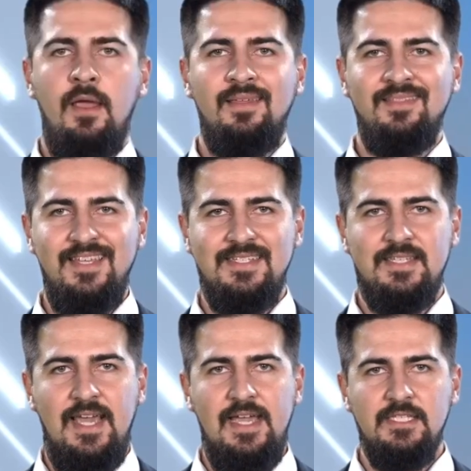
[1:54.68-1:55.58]
In this
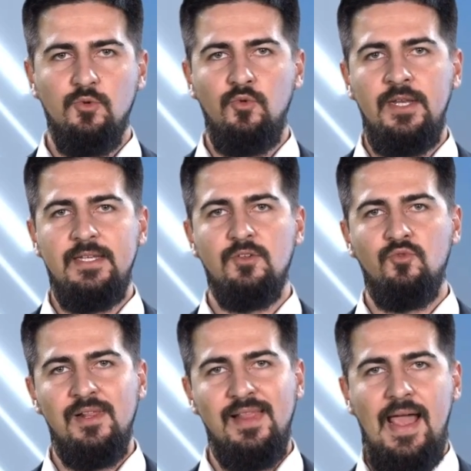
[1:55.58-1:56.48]
case, we need
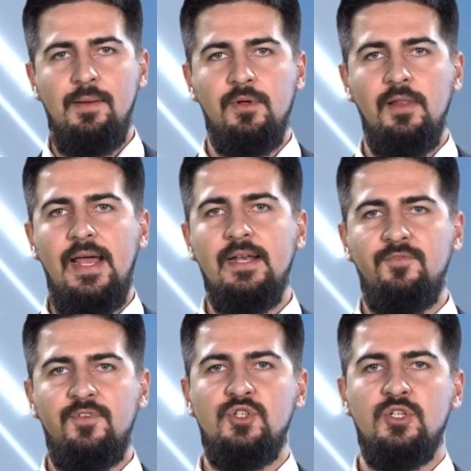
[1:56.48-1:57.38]
reliable and
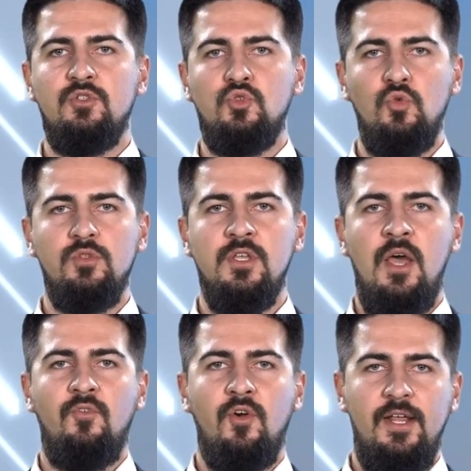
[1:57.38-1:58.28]
efficient tools
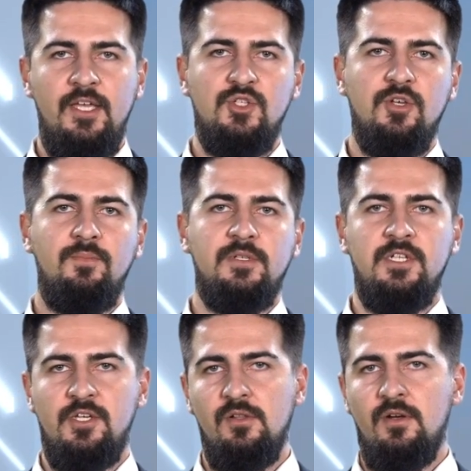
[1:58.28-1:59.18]
for each
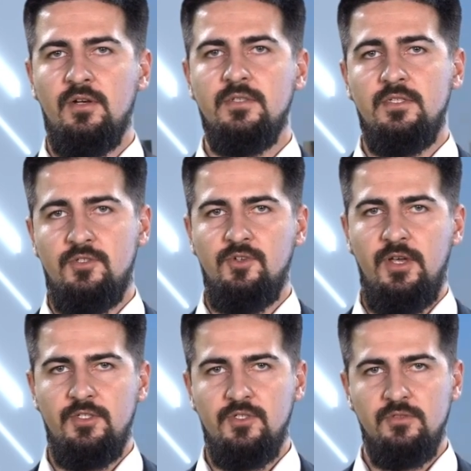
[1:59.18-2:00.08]
particular
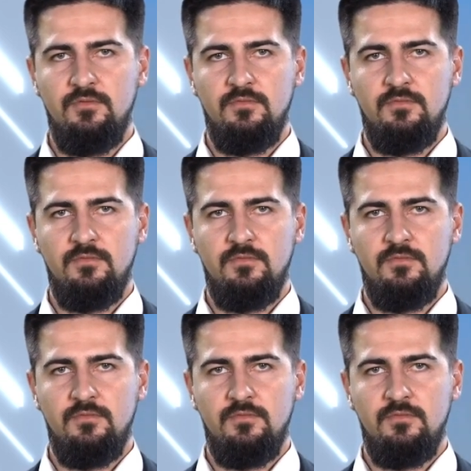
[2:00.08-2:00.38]
situation.